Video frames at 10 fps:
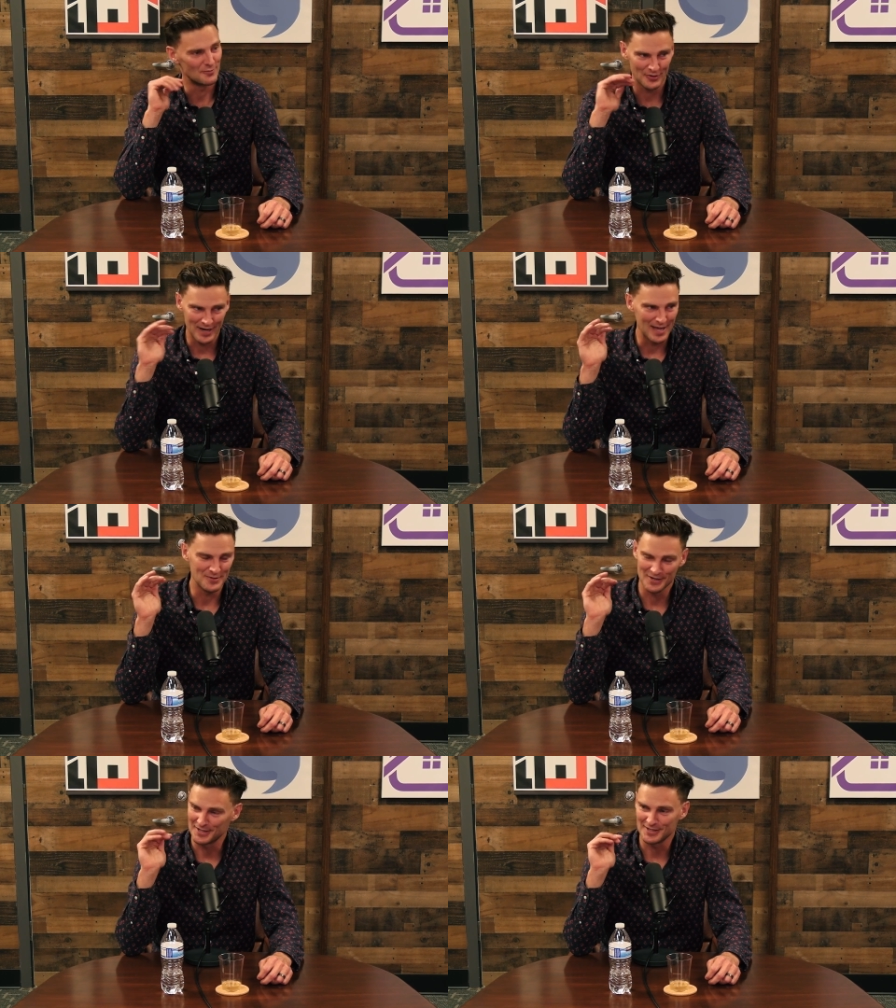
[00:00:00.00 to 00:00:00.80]
I'm not
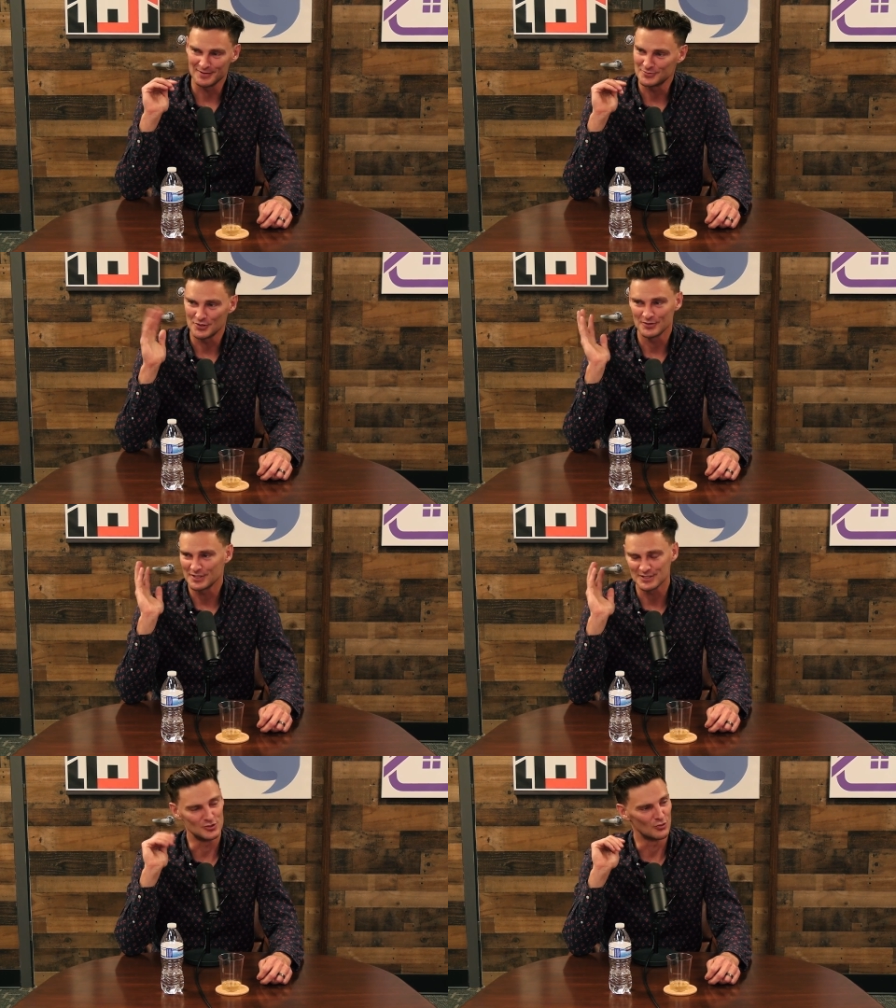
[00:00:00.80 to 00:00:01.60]
naming any, that turn
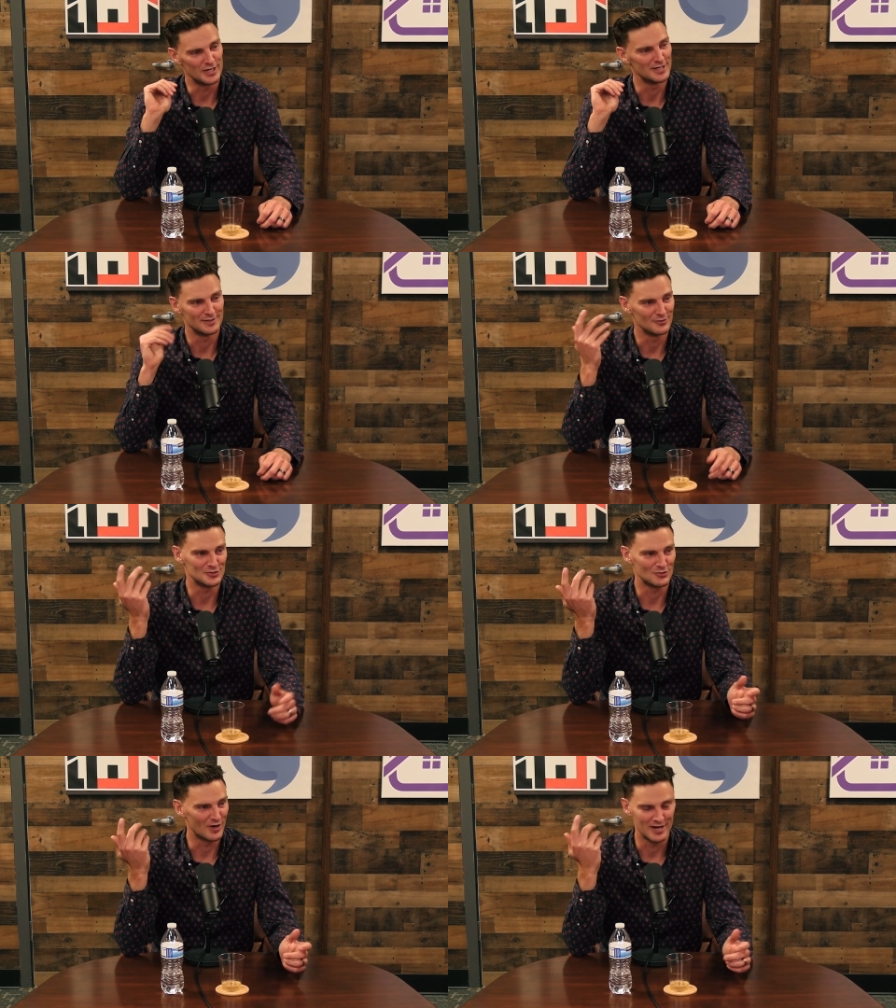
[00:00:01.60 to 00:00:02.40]
things green and
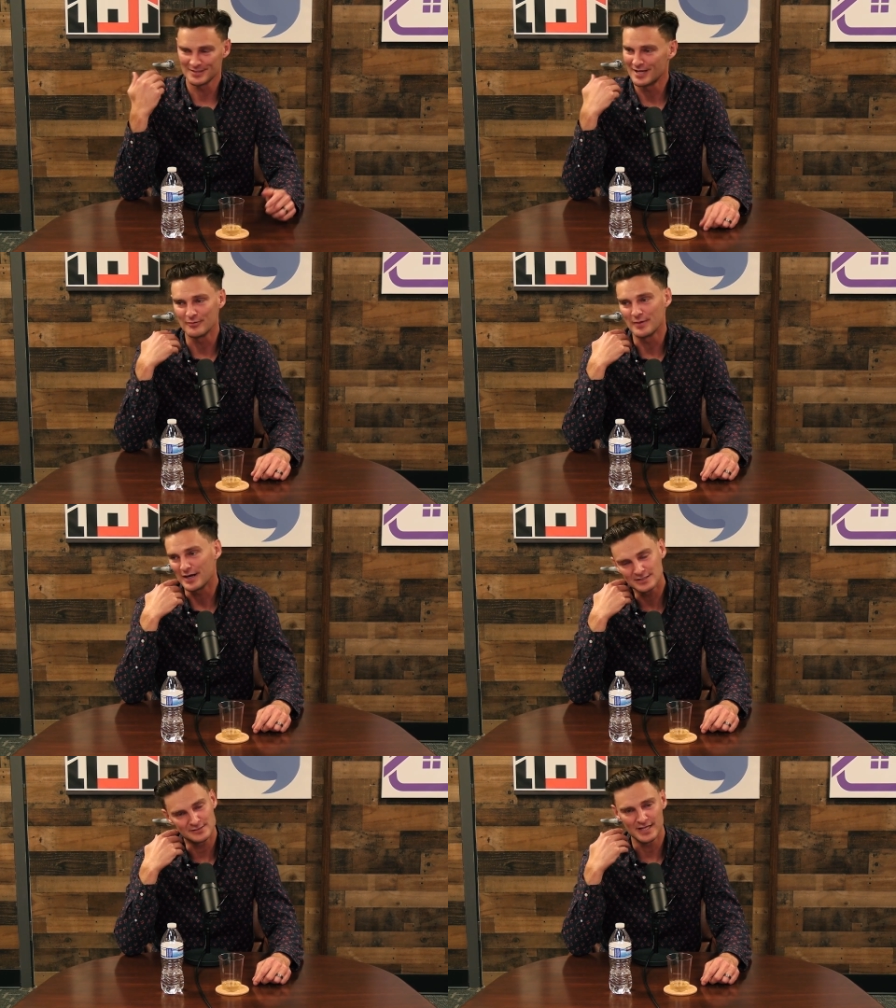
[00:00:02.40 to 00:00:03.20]
looks great and it's a hundred
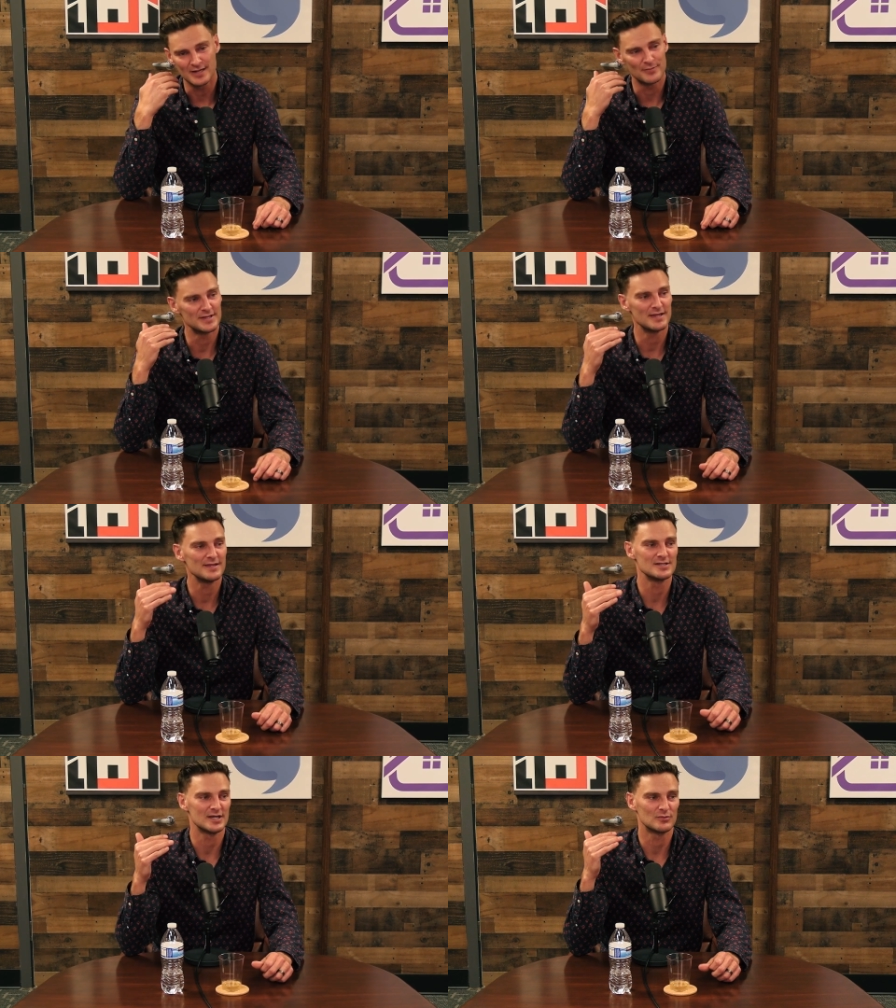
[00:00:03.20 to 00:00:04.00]
bucks. There, but then
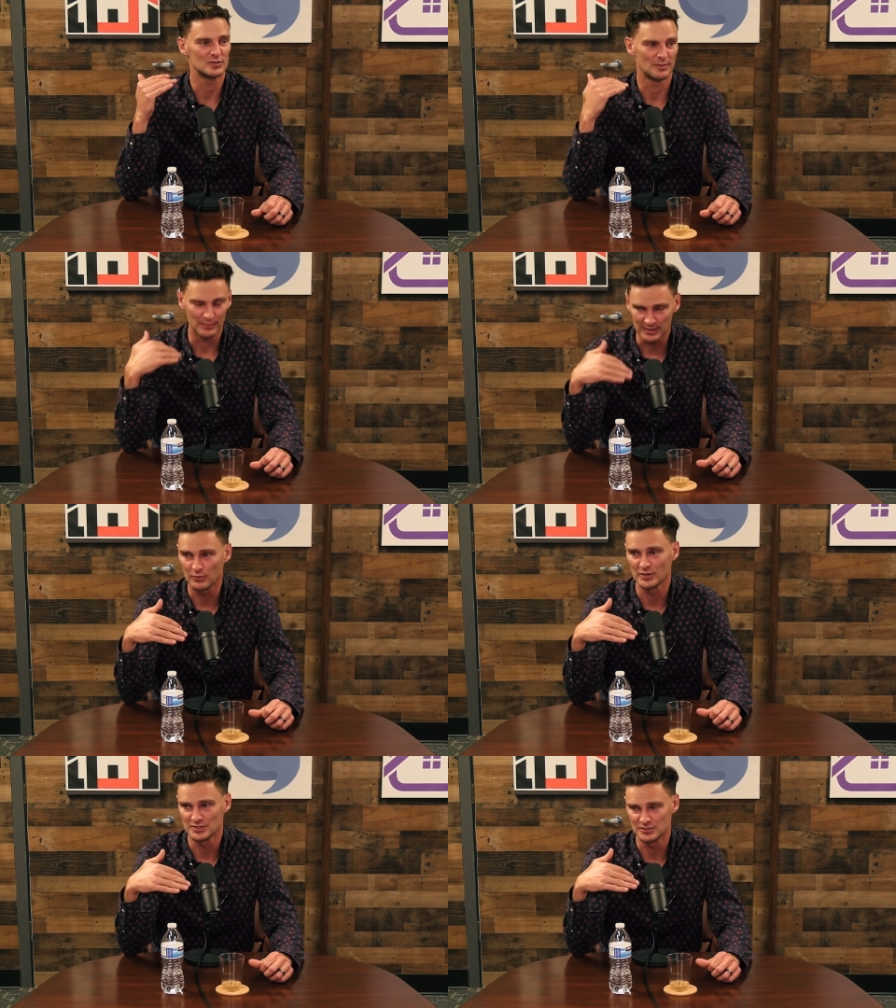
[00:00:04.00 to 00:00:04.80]
there's like what the big
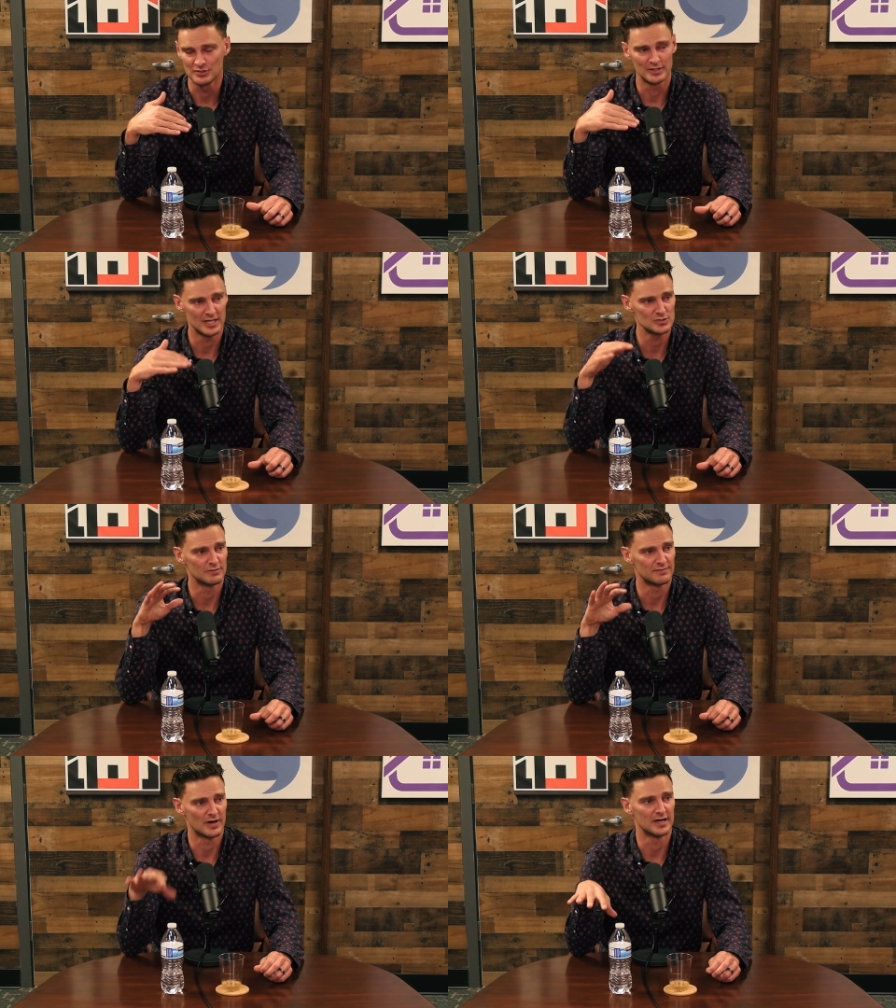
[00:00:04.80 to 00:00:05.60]
boys do, and that's
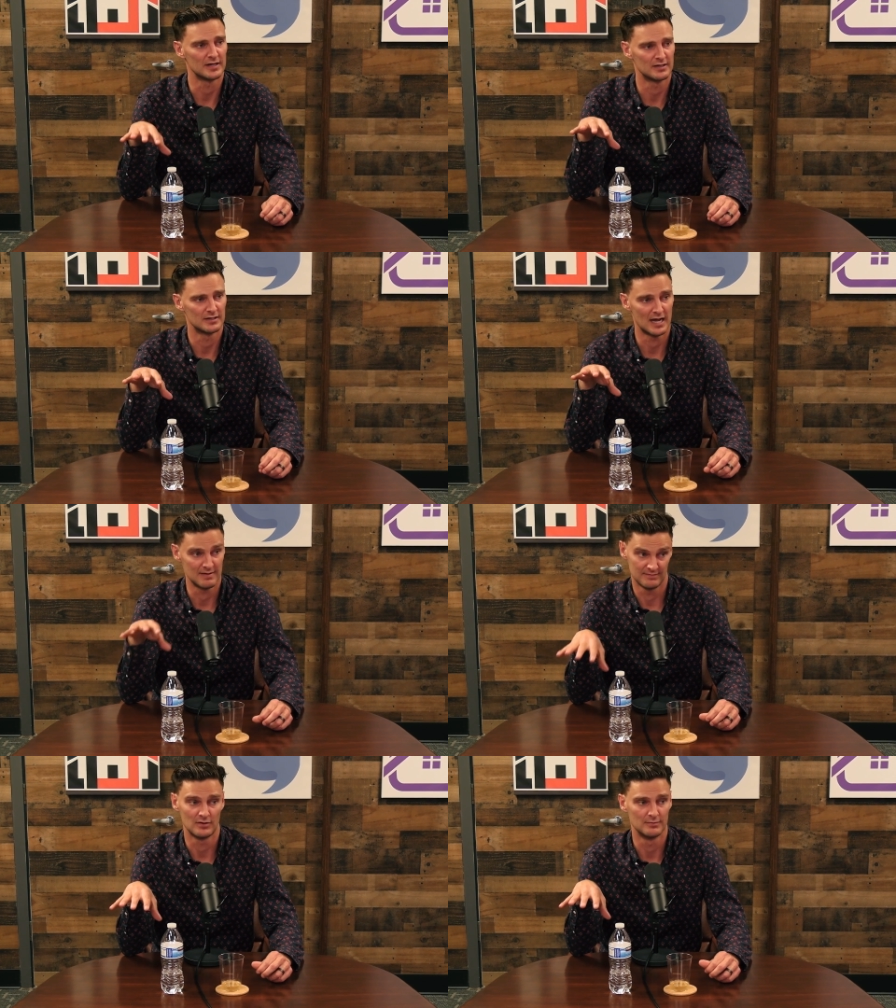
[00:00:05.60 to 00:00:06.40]
what Frank
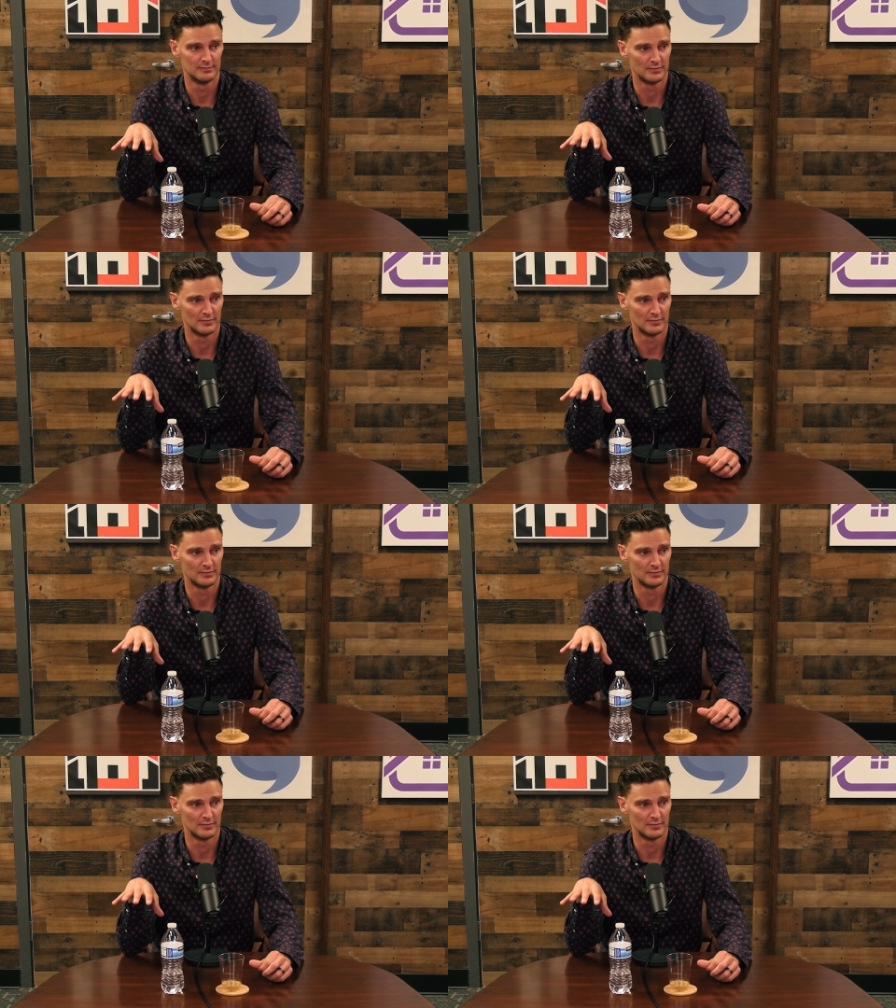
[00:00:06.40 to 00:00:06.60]
came from.